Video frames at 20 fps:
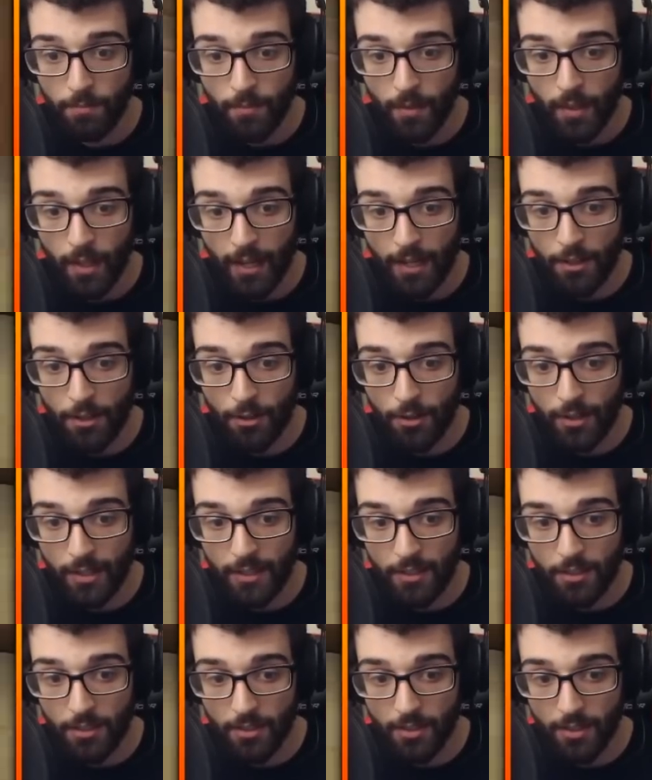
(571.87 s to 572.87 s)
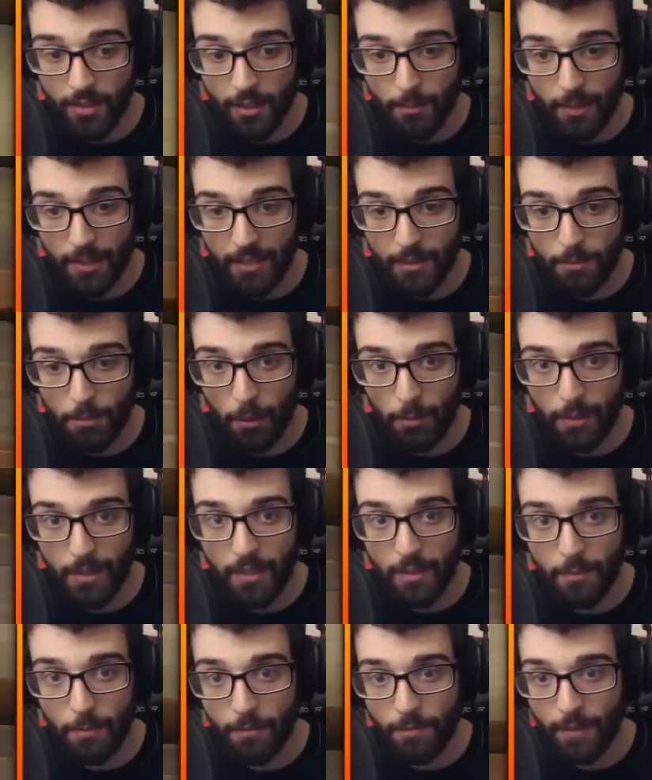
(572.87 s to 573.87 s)
he's probably
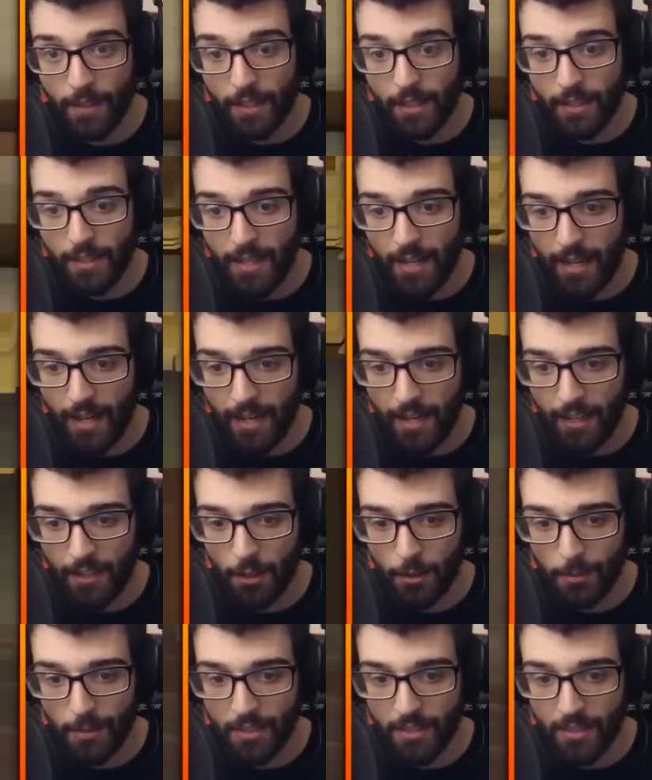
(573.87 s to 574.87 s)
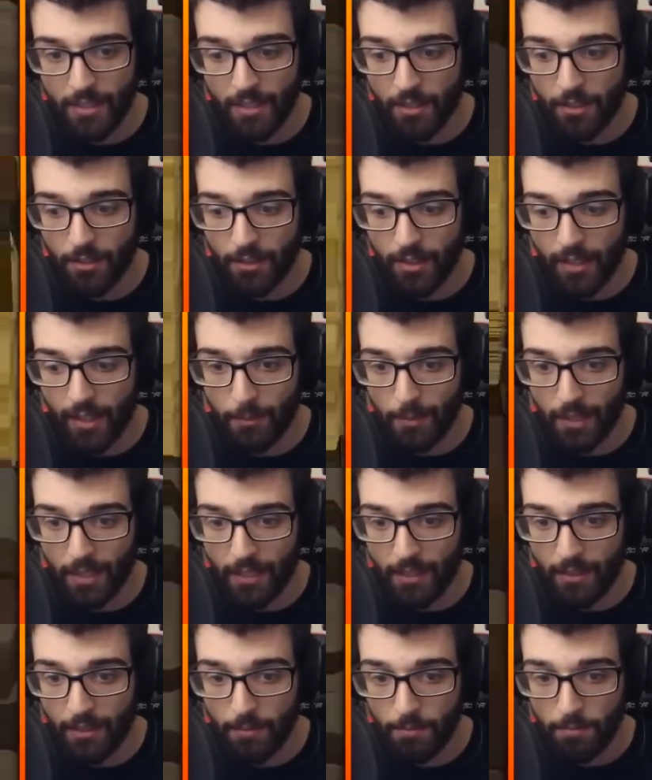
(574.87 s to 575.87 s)
going to be thinking, nah, nobody's going to go and come in
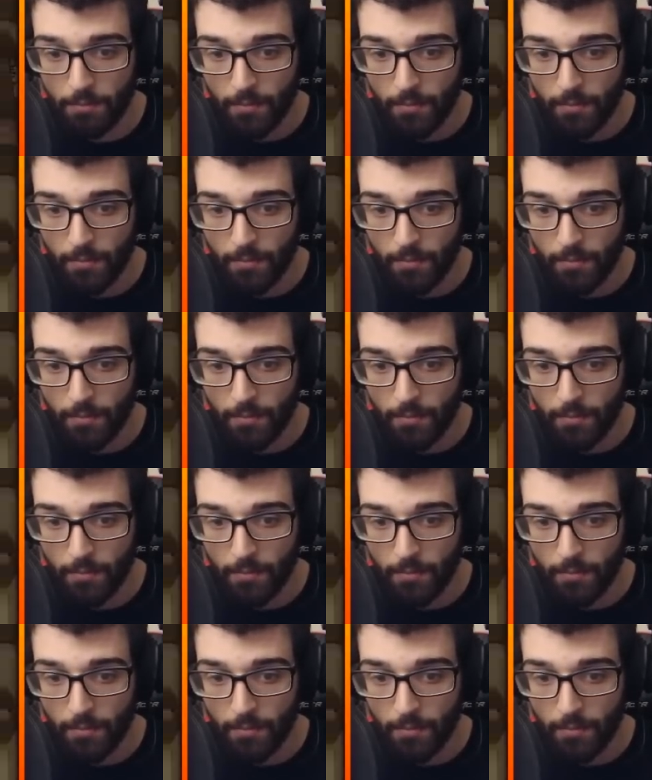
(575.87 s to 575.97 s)
here.